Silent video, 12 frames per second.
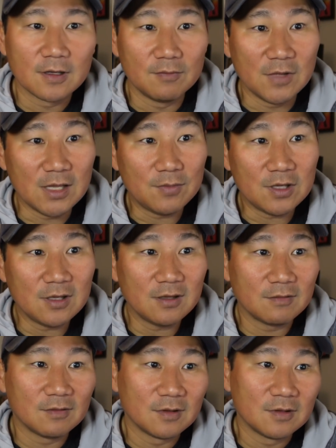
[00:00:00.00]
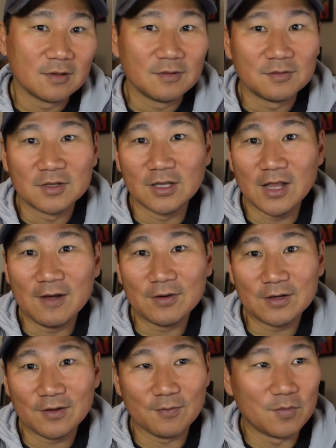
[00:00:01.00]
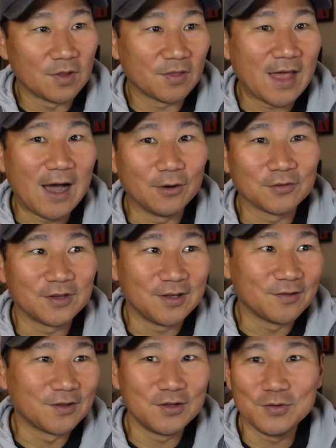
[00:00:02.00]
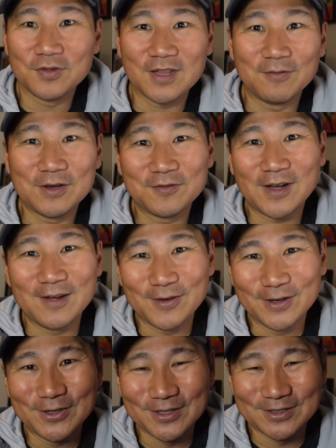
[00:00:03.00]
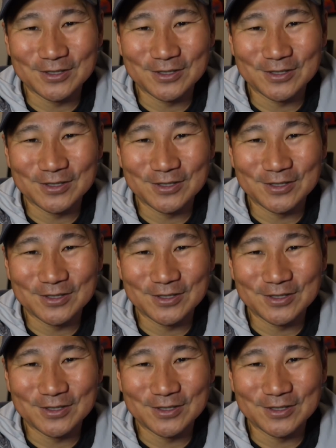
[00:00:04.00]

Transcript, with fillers: maybe 11000 is the new 7500 in